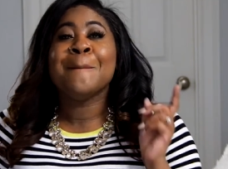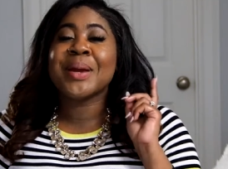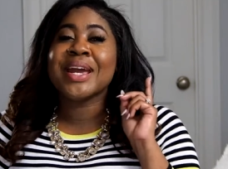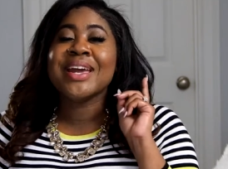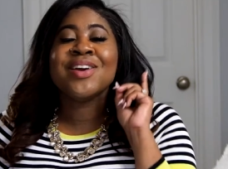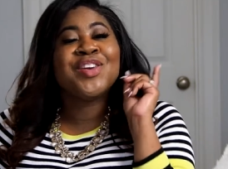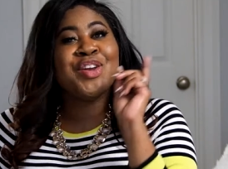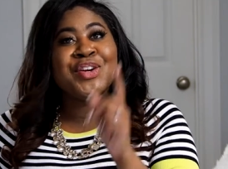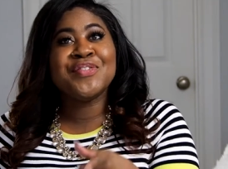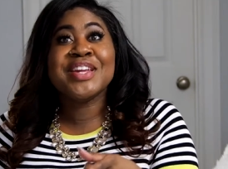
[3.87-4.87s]
bringing a
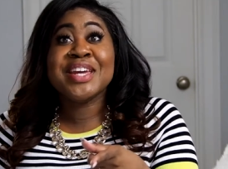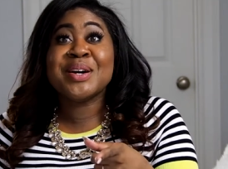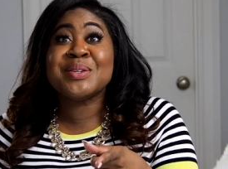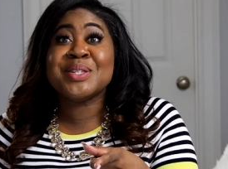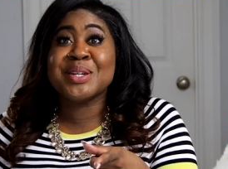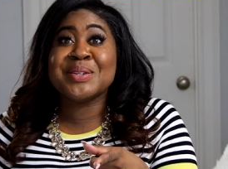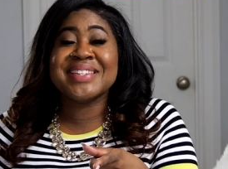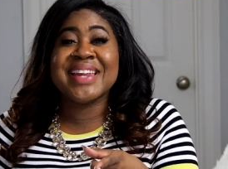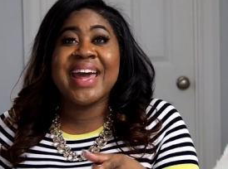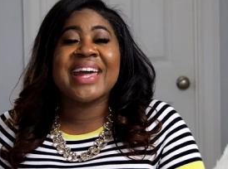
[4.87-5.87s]
new video to you
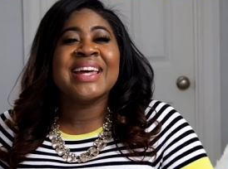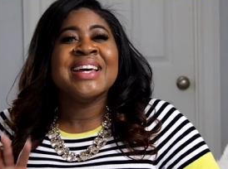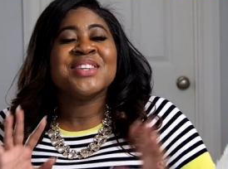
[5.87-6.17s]
today.